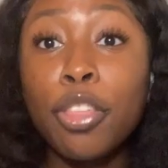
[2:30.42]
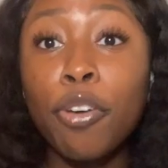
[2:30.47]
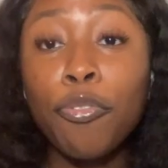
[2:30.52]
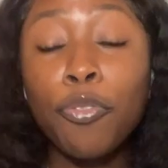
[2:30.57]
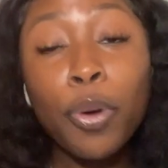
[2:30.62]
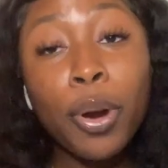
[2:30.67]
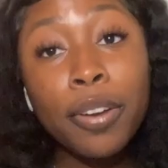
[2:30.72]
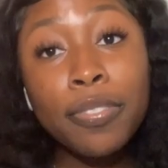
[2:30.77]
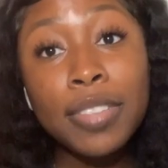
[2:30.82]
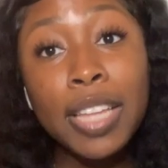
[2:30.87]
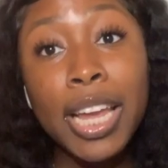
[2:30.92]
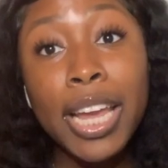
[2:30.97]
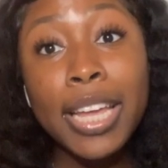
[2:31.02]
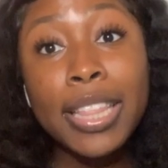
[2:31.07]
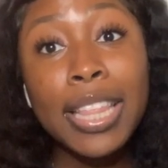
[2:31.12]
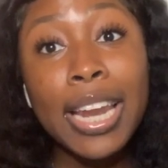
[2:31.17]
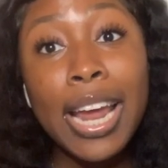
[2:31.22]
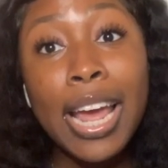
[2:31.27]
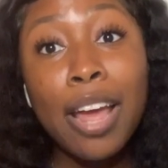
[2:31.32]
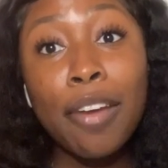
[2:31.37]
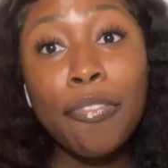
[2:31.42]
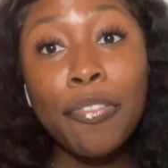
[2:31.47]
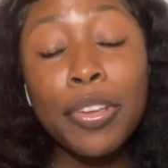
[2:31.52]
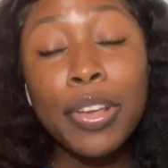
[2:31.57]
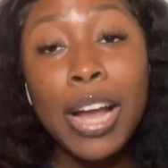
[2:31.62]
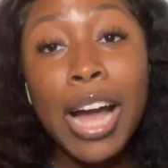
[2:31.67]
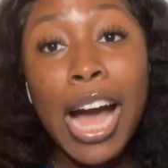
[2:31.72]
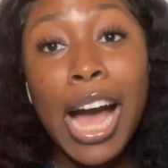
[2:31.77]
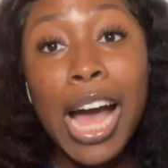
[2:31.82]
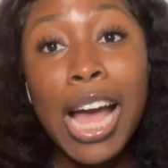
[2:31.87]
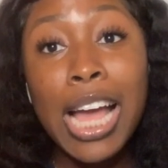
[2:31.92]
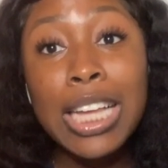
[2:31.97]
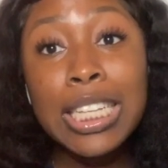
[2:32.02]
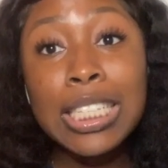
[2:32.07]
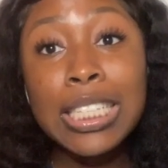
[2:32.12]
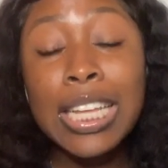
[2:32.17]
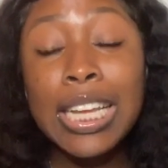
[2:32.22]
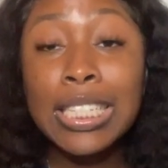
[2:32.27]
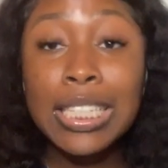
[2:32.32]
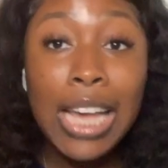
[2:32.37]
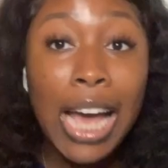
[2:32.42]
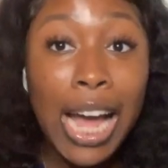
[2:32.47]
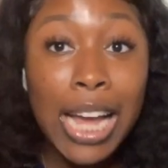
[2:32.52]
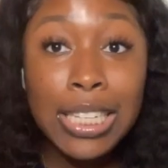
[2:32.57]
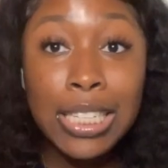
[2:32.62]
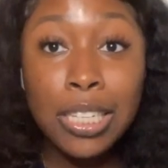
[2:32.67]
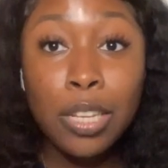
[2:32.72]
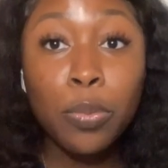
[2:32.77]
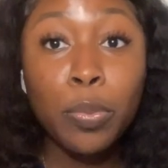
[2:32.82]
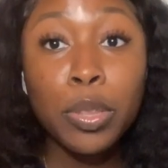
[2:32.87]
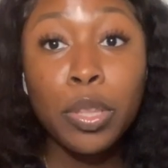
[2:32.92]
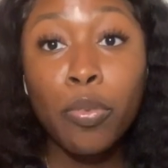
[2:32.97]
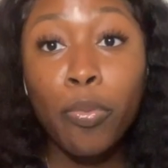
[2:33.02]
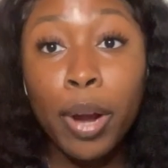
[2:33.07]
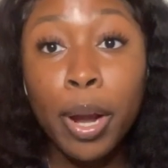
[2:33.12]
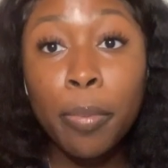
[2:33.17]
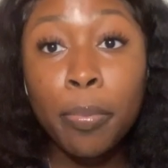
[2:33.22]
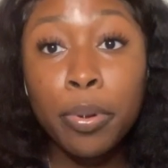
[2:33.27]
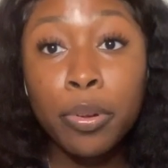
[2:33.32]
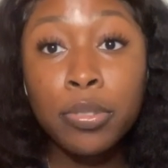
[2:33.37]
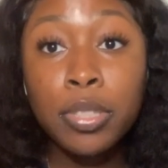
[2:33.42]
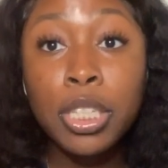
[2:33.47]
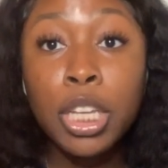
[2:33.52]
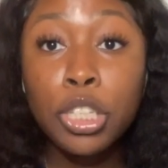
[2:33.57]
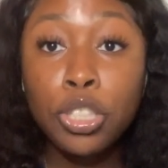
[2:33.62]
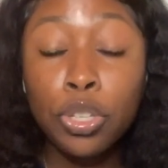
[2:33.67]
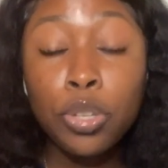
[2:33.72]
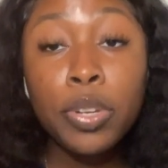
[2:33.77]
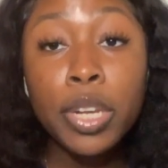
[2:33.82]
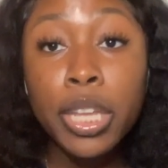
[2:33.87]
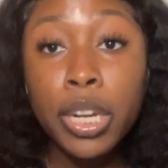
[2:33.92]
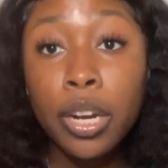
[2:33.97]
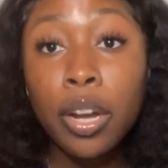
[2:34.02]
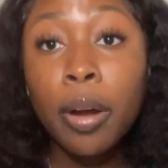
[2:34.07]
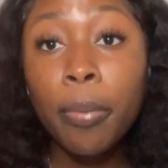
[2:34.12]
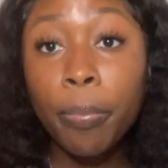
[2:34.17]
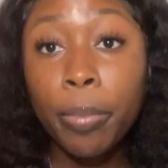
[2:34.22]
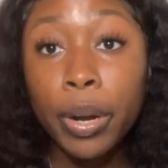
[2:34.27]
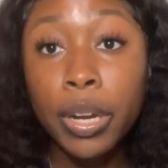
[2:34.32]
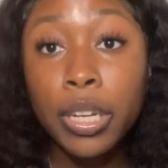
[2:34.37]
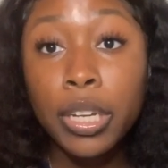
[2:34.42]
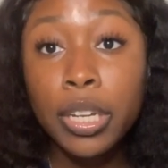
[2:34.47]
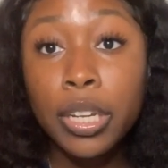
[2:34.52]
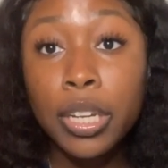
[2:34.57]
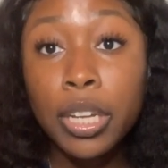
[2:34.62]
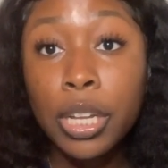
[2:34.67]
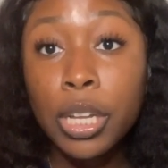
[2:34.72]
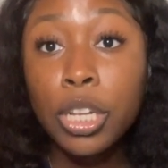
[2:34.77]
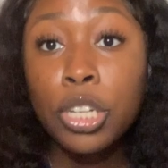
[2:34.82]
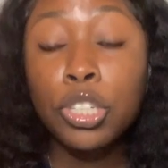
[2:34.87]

The fourth thing that I have for you guys that ties in with the rain boots is you need an umbrella.